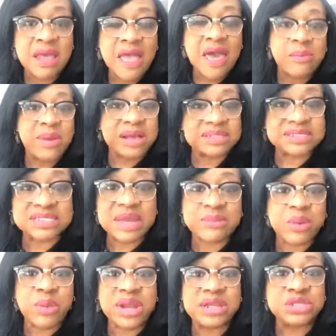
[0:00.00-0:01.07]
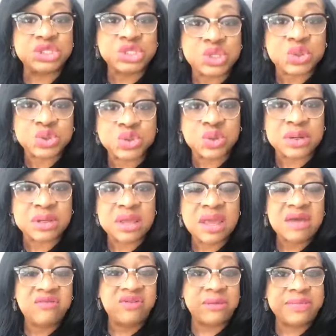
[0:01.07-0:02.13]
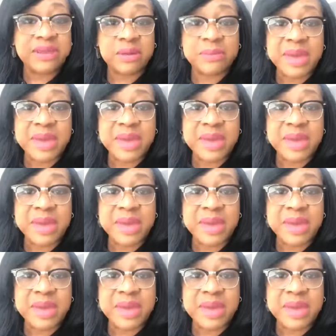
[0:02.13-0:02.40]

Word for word: about separating children from their